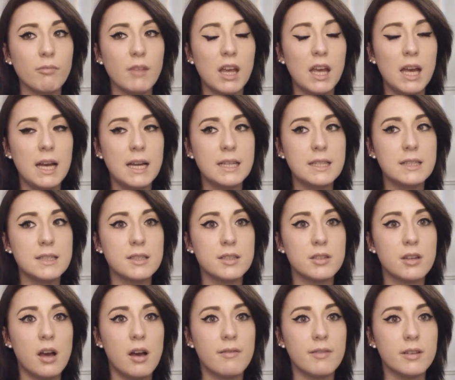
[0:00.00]
and
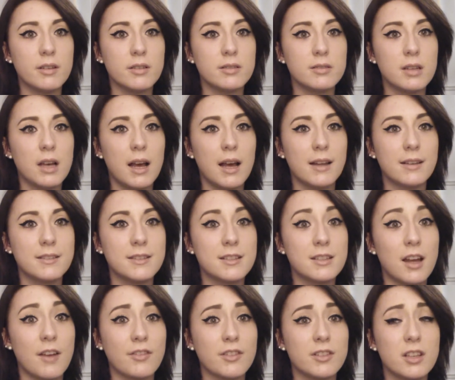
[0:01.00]
nervous and
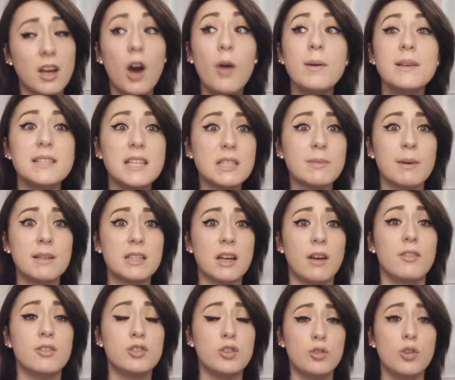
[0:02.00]
stuff, because I always said to
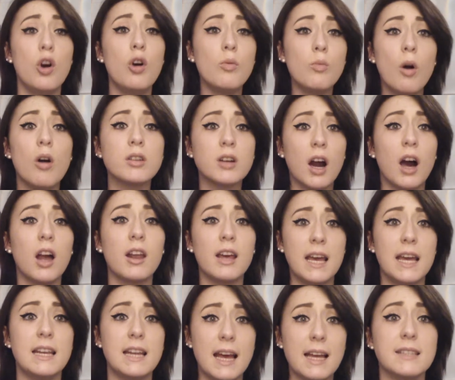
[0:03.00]
myself, I do not want colour
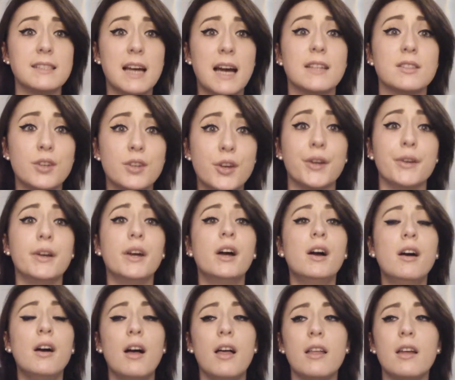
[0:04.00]
in a tattoo,
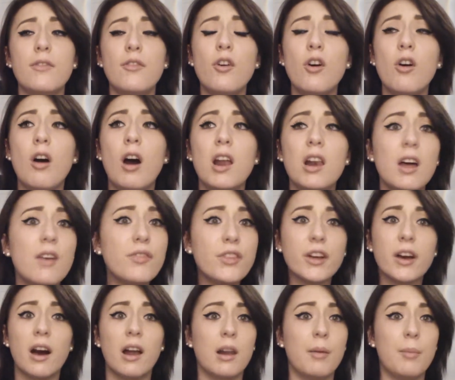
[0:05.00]
and I thought, I love
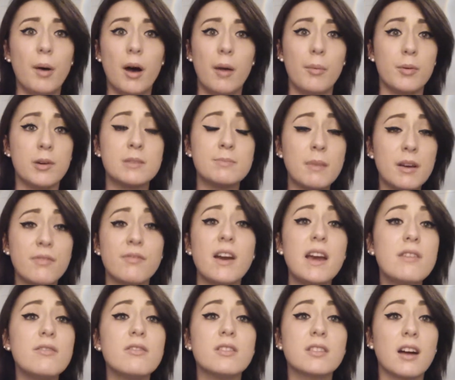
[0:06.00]
the colour purple, it's my
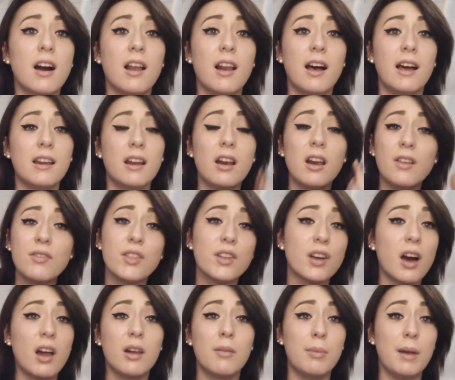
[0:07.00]
favourite colour, and I love the
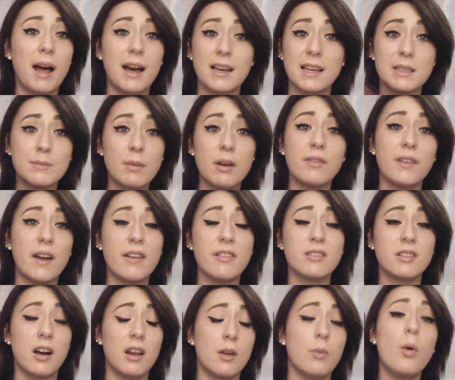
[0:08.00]
colour black, it's my
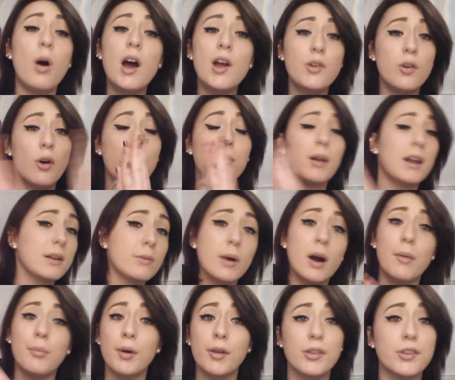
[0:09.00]
favourite colour, why not bloody
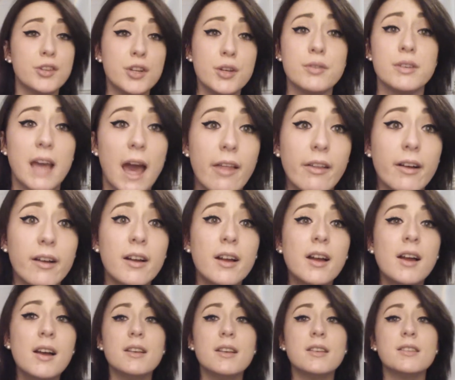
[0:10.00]
well put the two together?
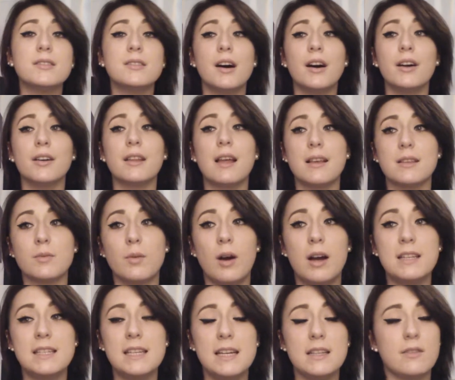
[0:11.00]
So that's what
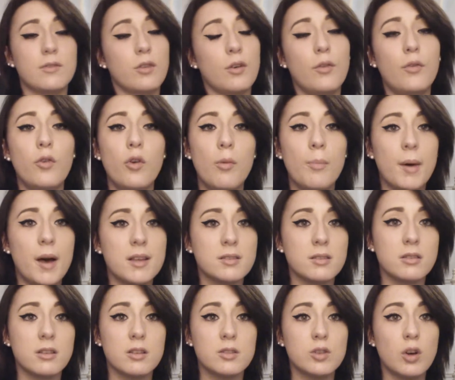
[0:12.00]
I did. I've got 4 birds
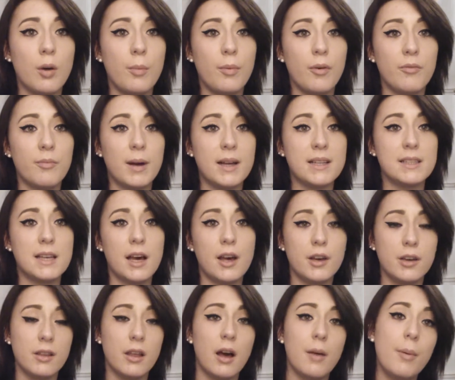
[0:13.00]
on the top of my
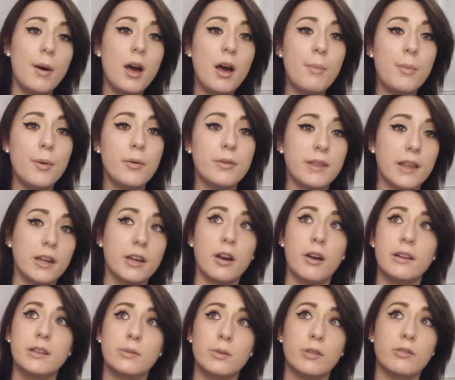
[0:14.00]
tattoo that are purple, and they
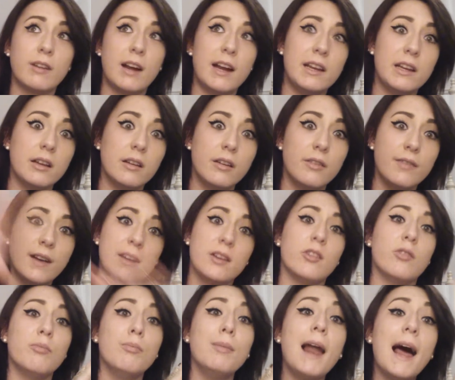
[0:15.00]
go into a gradient
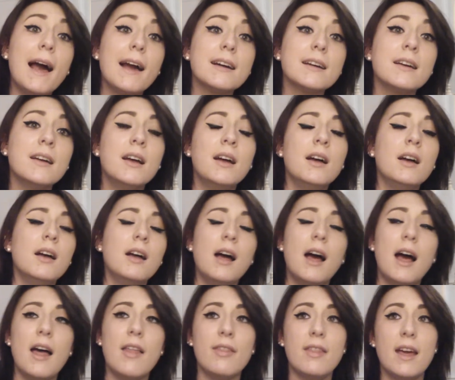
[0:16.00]
effect of black.
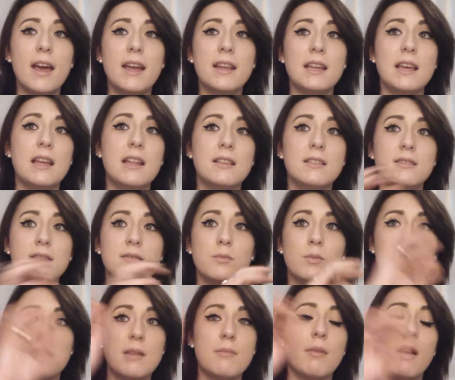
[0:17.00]
And then
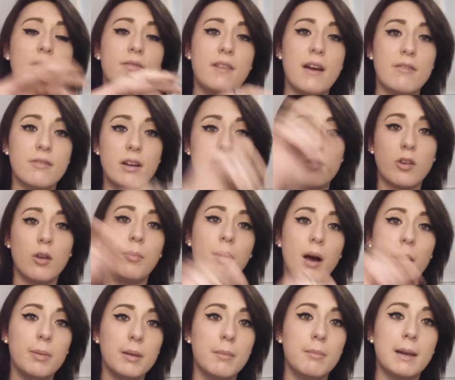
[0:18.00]
within my feather, I've got
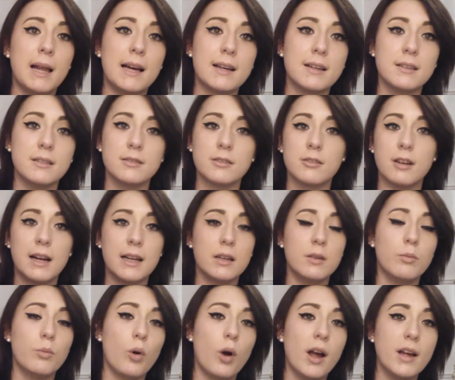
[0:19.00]
purple and black and grey
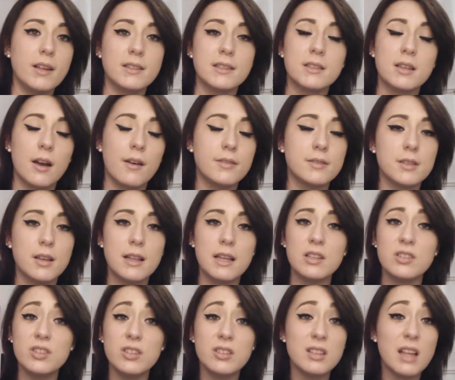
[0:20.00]
and white and stuff. So
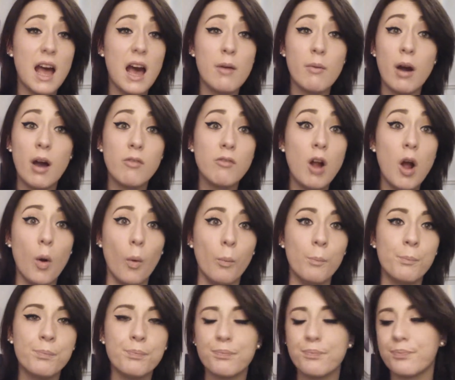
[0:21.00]
that's just how I roll.
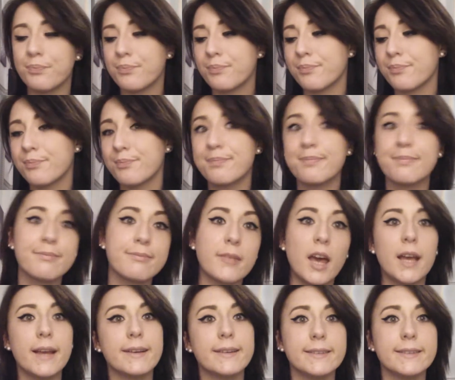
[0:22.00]

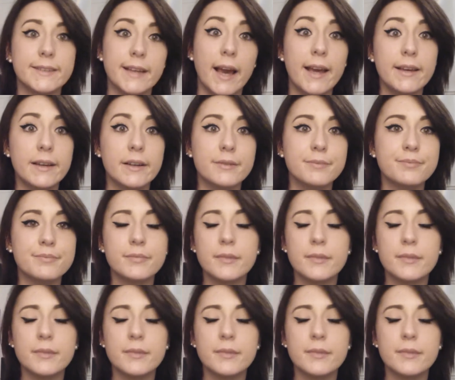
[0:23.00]
Yeah.